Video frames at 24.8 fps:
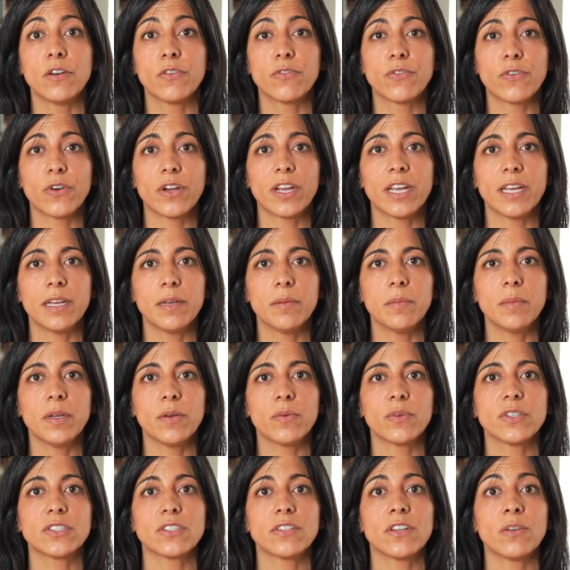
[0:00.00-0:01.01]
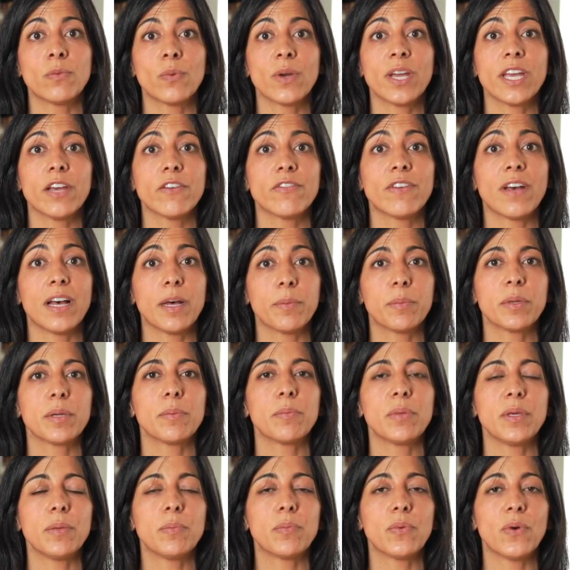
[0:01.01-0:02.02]
For him, it was a way of
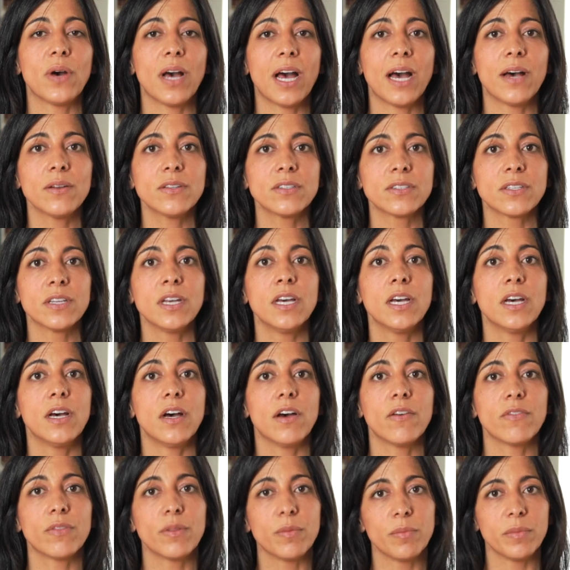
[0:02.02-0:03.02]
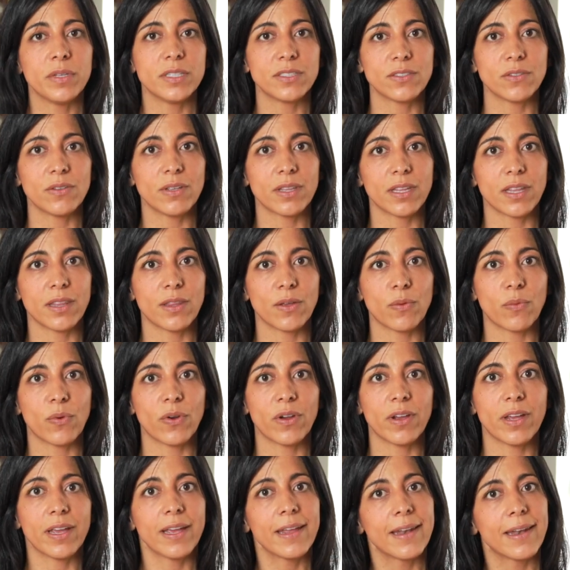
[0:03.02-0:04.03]
helping people out of the misery that they
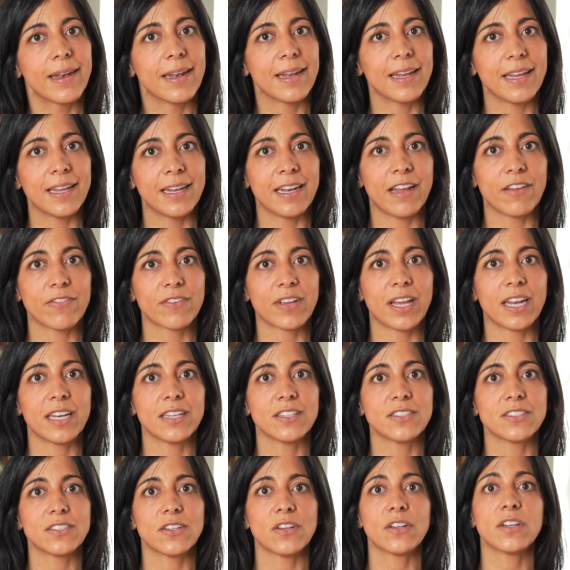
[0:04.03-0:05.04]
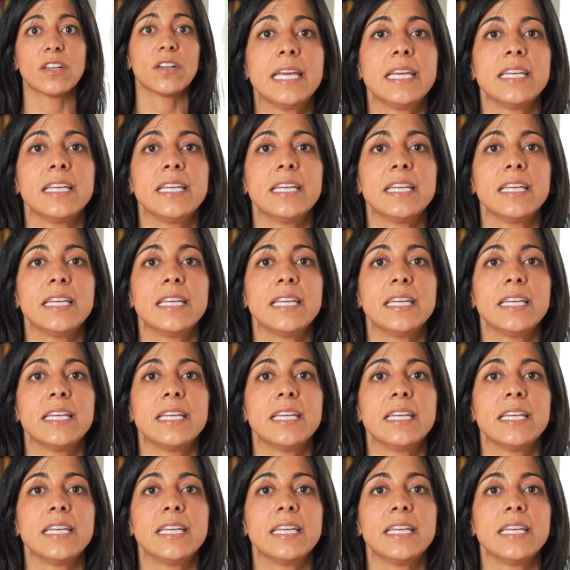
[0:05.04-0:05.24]
were in in Afghanistan.